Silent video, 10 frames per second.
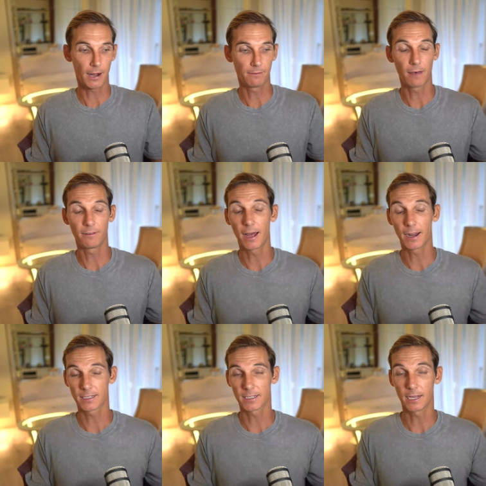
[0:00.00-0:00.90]
have
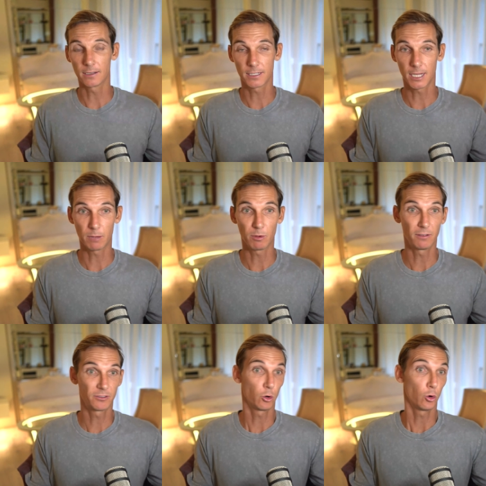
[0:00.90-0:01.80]
had a sales team, and
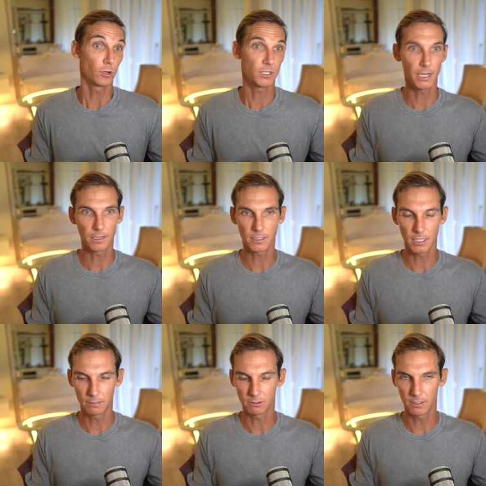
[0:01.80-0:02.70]
I've taught sales
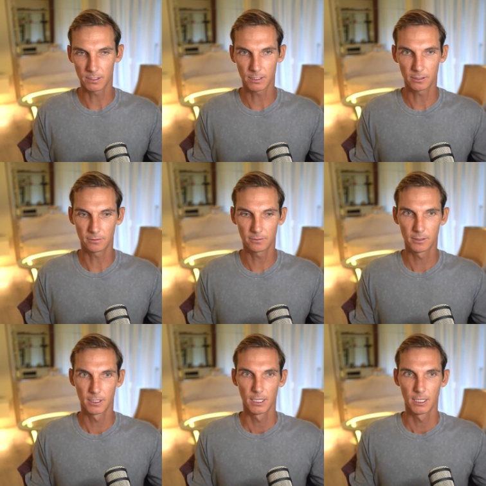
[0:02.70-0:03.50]
teams myself.